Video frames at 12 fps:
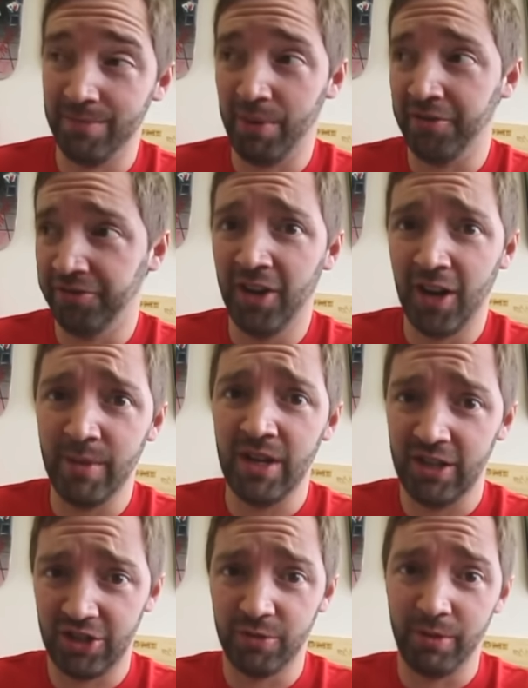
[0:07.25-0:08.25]
And by fun, I
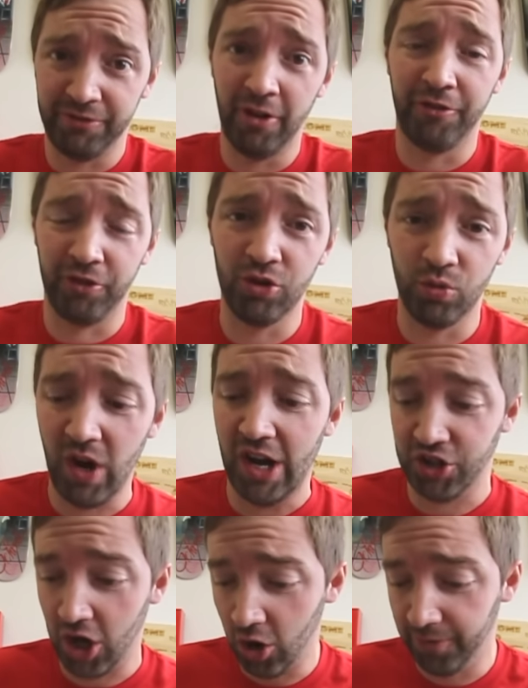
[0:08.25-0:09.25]
mean it's gonna be fun for you to
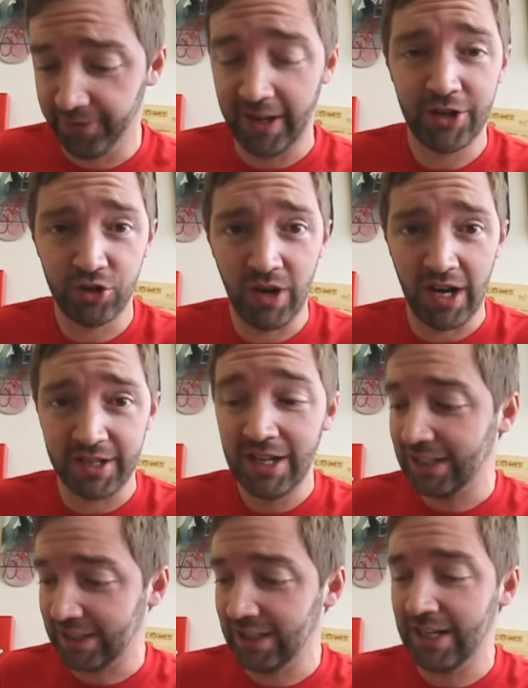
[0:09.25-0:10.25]
watch. Hopefully I do not
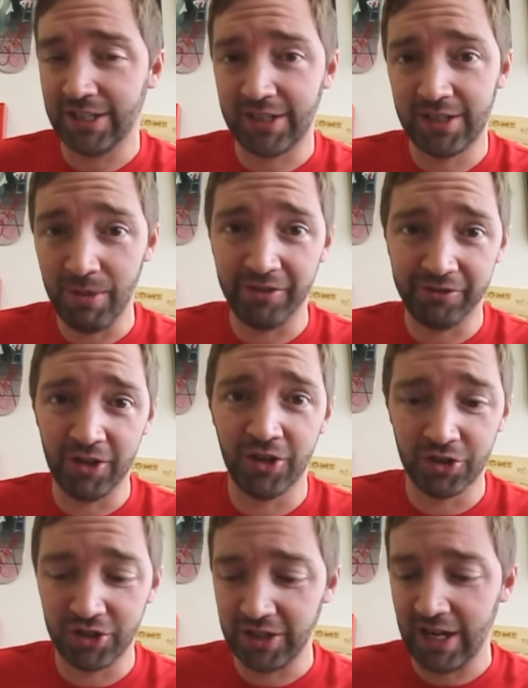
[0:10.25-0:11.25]
slice my
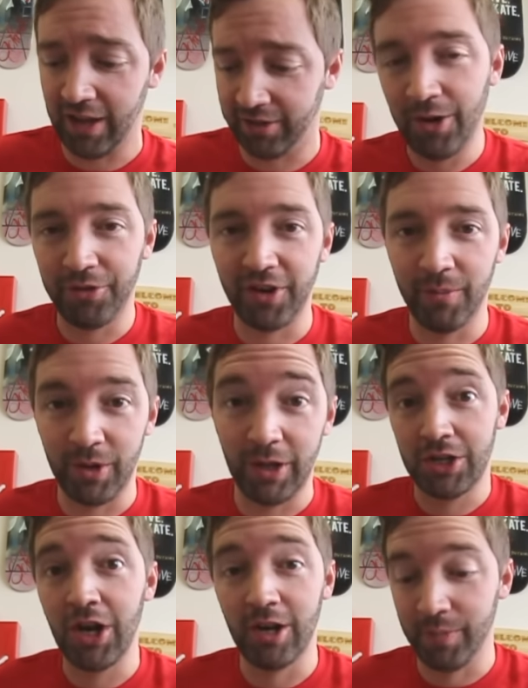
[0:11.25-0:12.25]
finger to death. I don't think I'm gonna
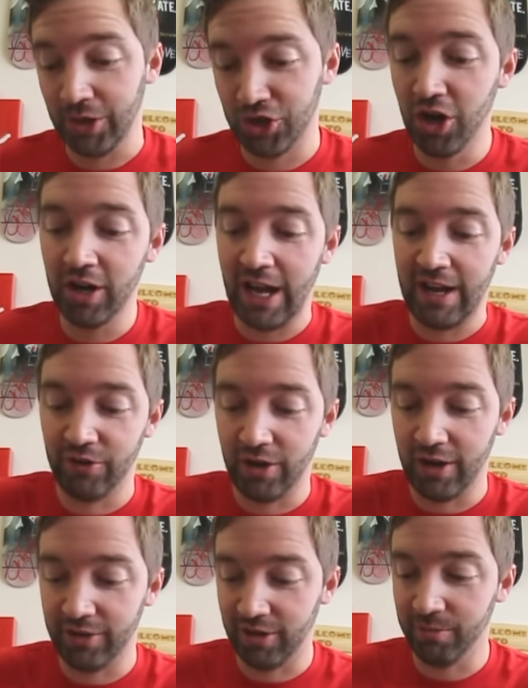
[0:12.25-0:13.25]
like cut a big chunk out of it or
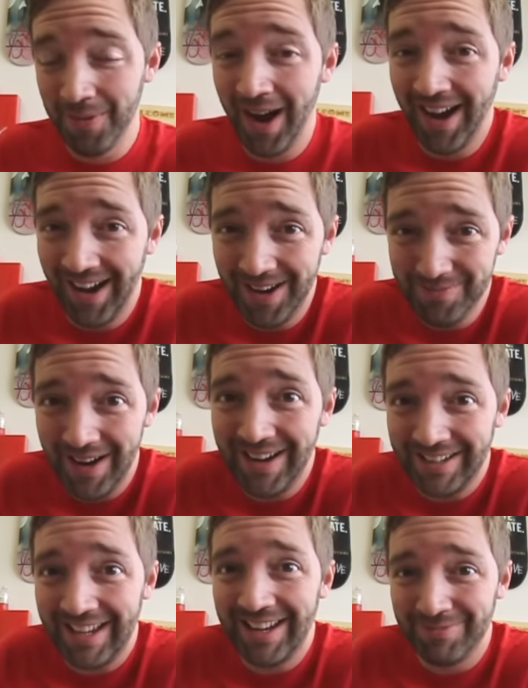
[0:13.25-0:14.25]
anything. I
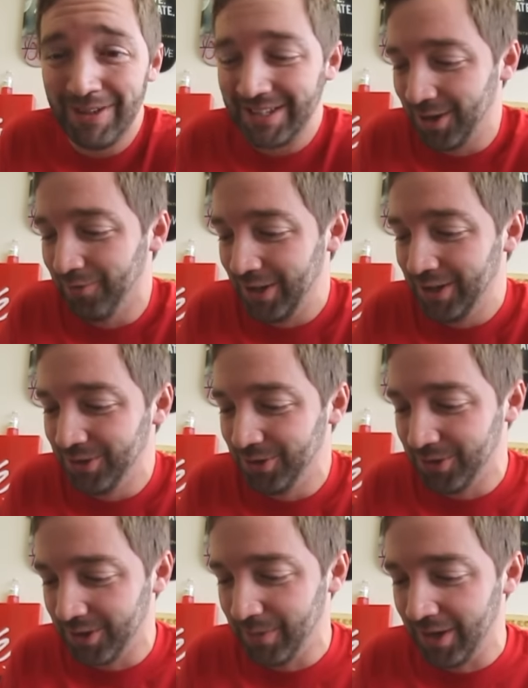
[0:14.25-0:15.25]
might get myself
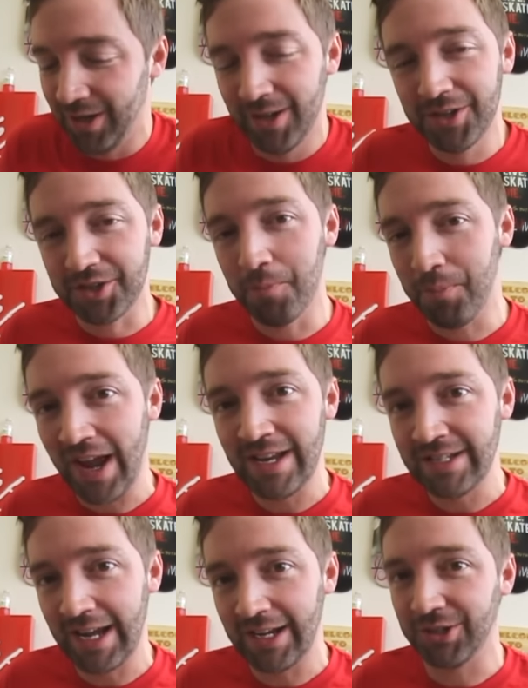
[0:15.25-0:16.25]
into some uh, some
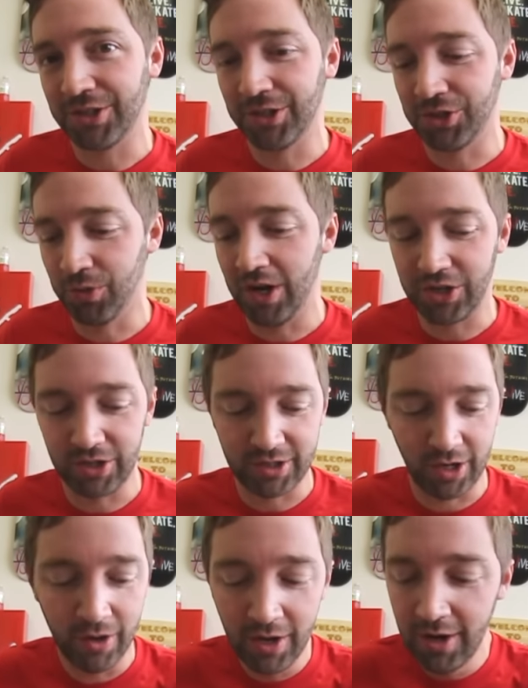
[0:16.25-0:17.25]
band-aided situation.
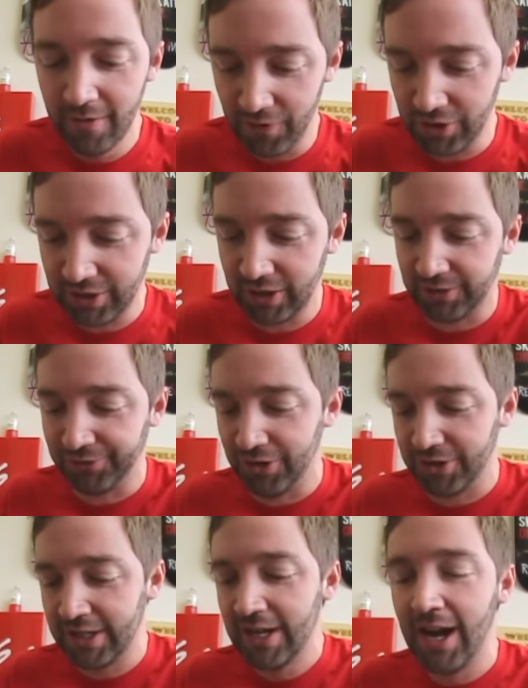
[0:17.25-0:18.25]
So first thing is
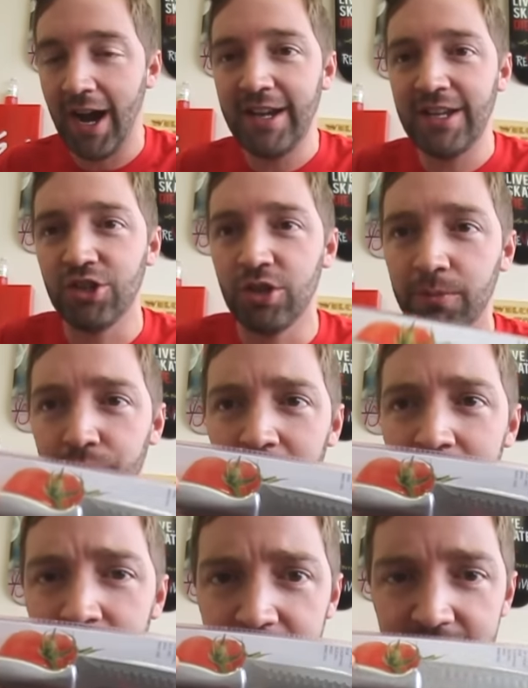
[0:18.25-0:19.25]
first, I need to
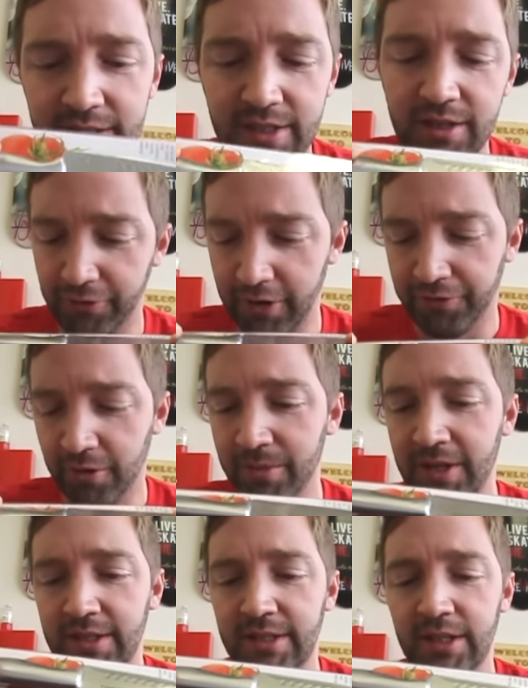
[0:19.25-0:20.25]
break this free from
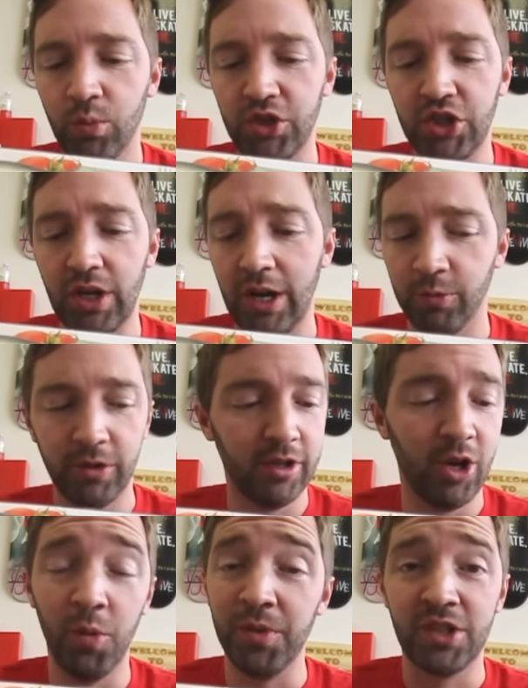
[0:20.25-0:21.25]
this, which I
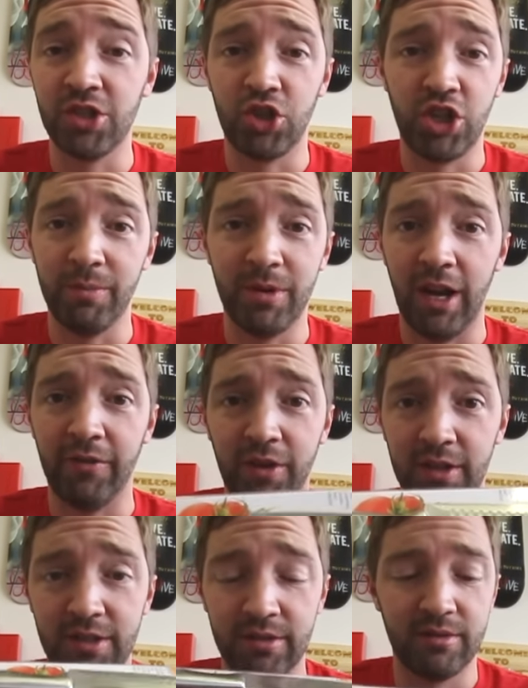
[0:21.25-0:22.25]
really hope this is a cheap knife
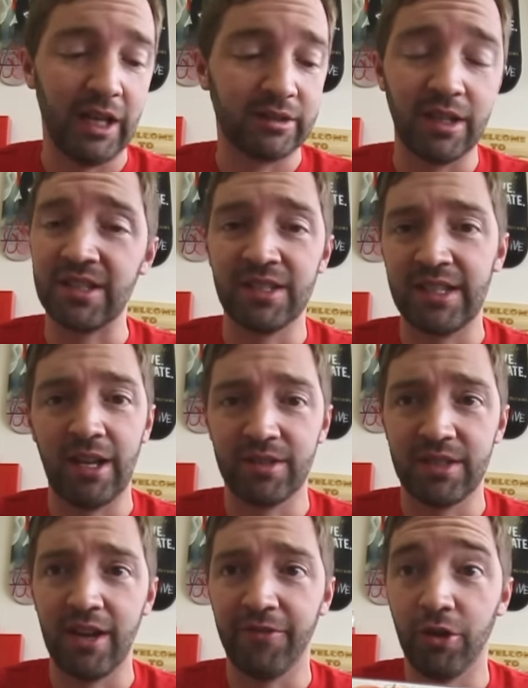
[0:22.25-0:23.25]
because that doesn't sound
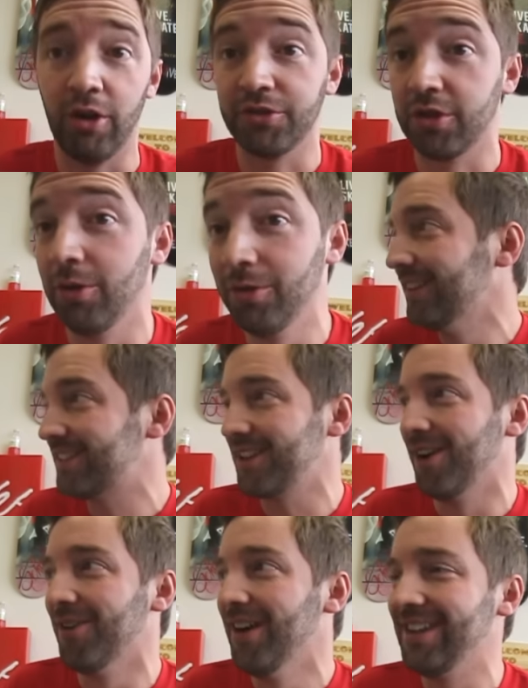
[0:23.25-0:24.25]
safe at all. So let's
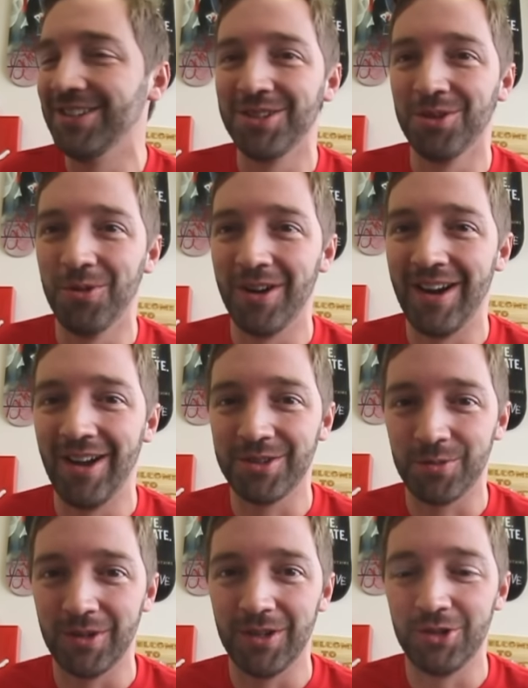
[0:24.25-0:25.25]
go into the
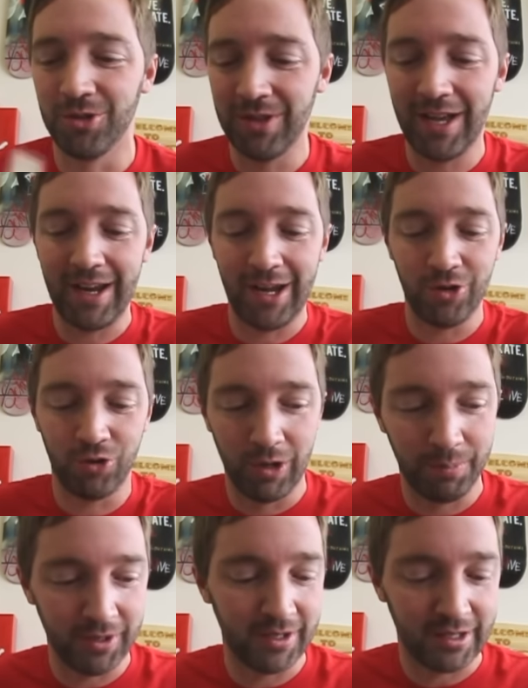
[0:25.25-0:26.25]
warehouse. We're gonna do that and
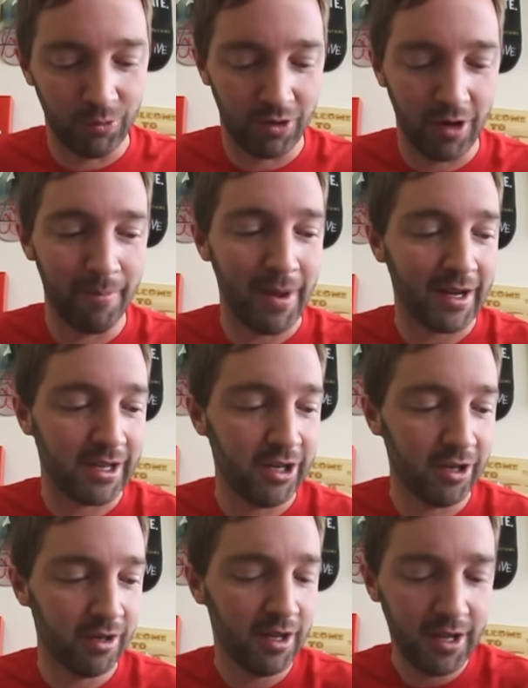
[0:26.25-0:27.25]
grip this and we'll come back
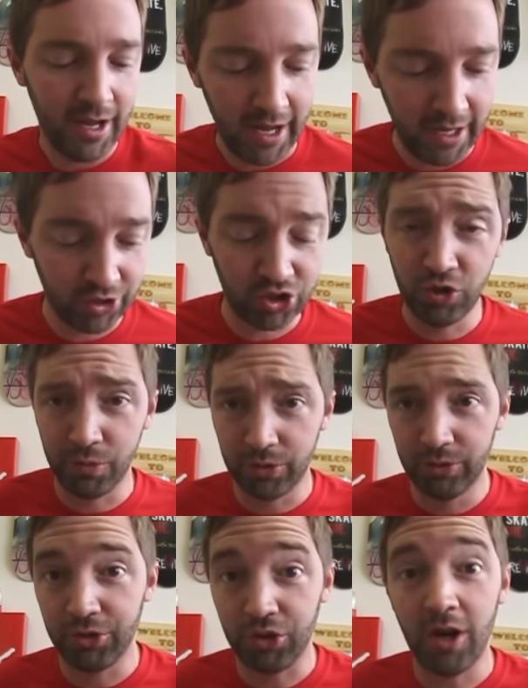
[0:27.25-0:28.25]
here and super
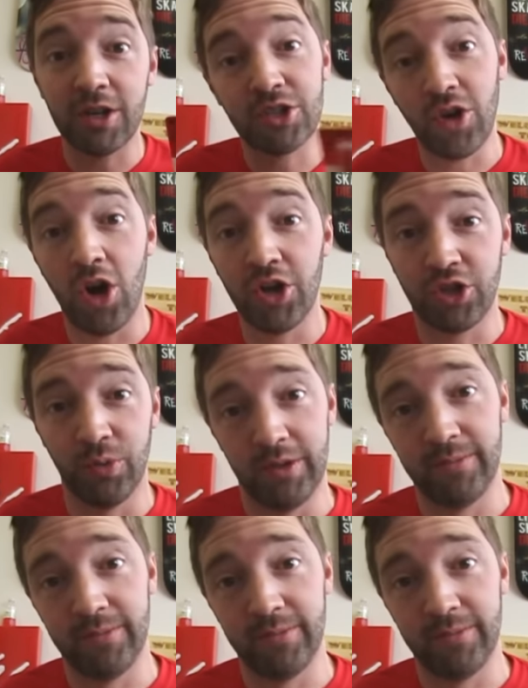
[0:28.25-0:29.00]
glue trucks onto